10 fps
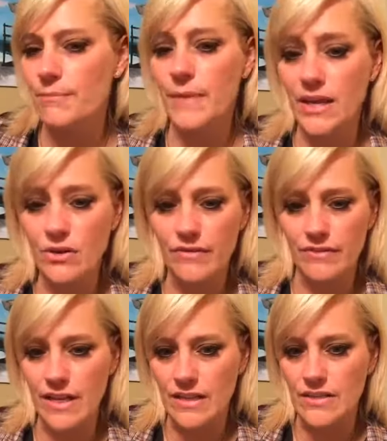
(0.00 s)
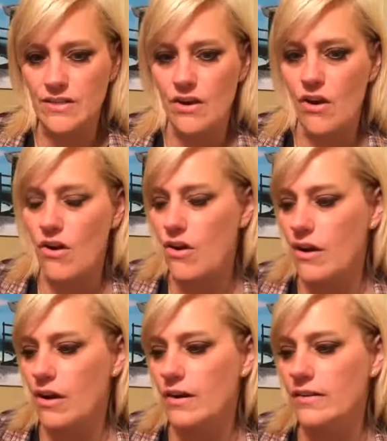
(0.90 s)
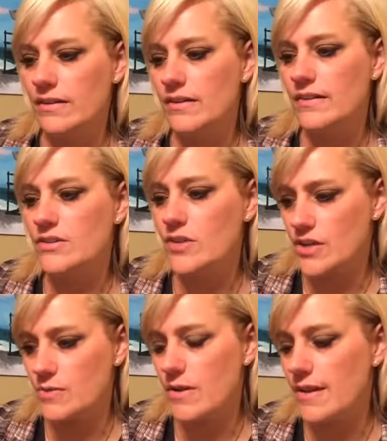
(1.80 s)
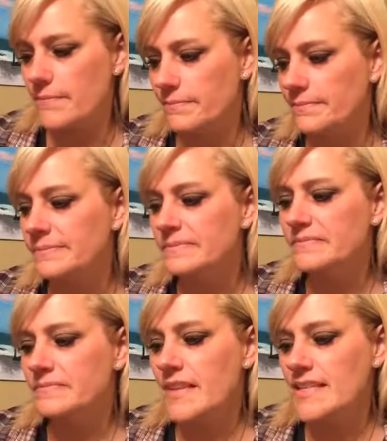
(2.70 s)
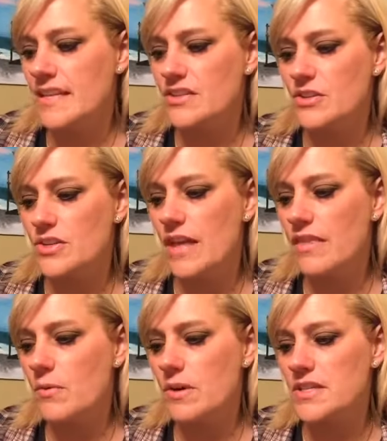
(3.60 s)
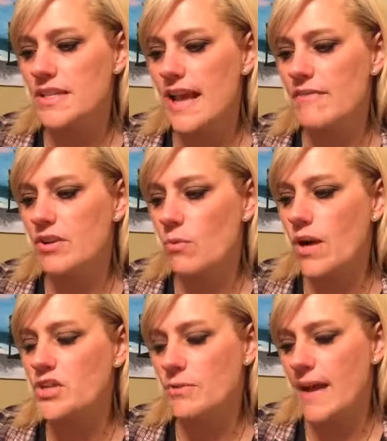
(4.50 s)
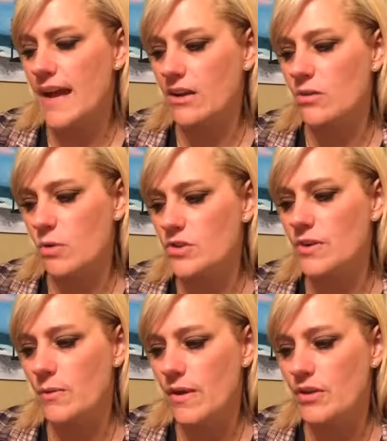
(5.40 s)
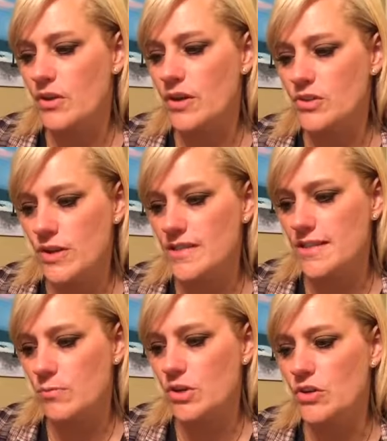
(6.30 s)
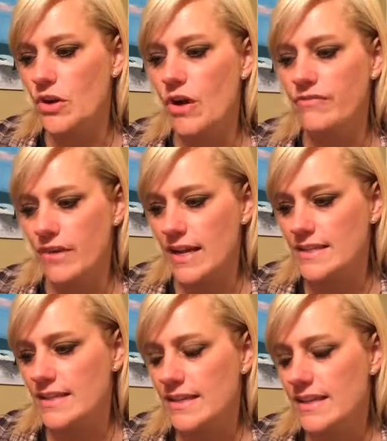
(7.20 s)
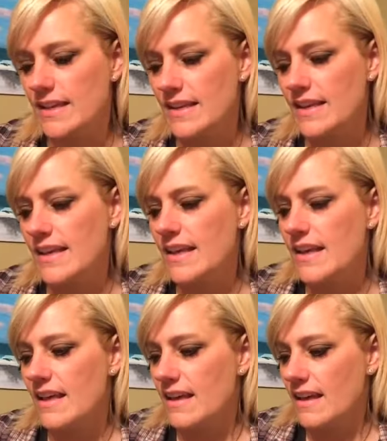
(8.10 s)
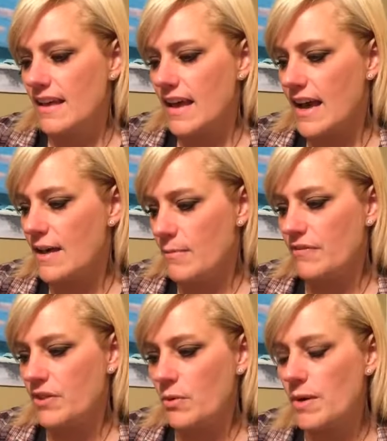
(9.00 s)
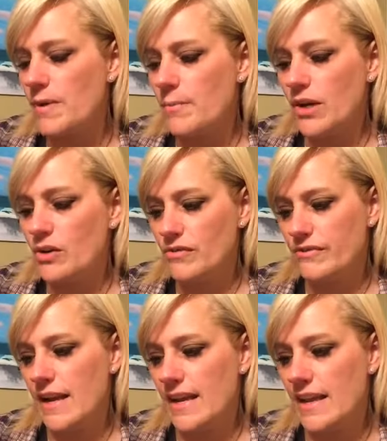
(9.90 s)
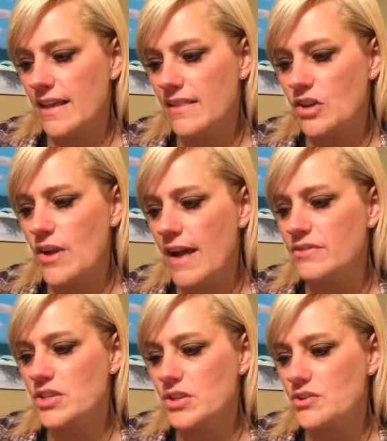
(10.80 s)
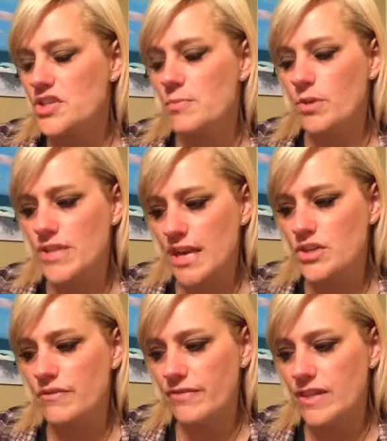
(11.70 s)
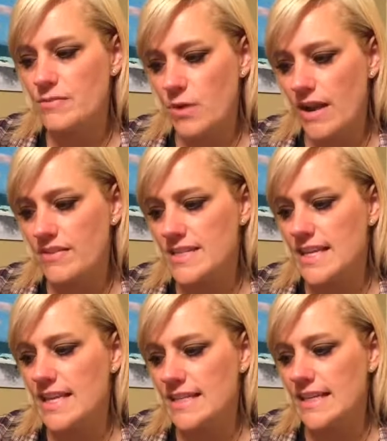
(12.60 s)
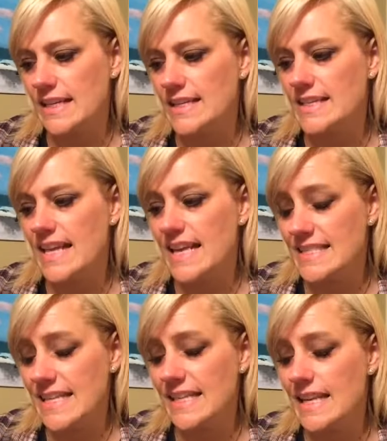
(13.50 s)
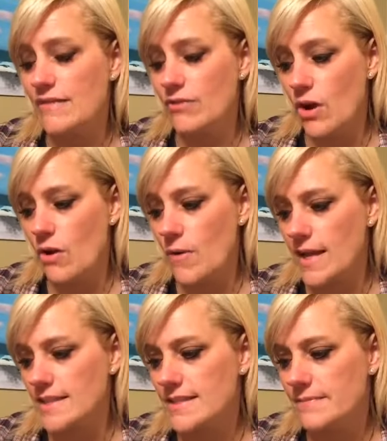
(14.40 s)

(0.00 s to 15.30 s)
girlfriends are trustworthy. It says there's nothing worse than having to watch your back or wondering whether you can trust someone you call friend. If you want to be a big girlfriend, then you have to choose to protect your friend's privacy and dignity for always.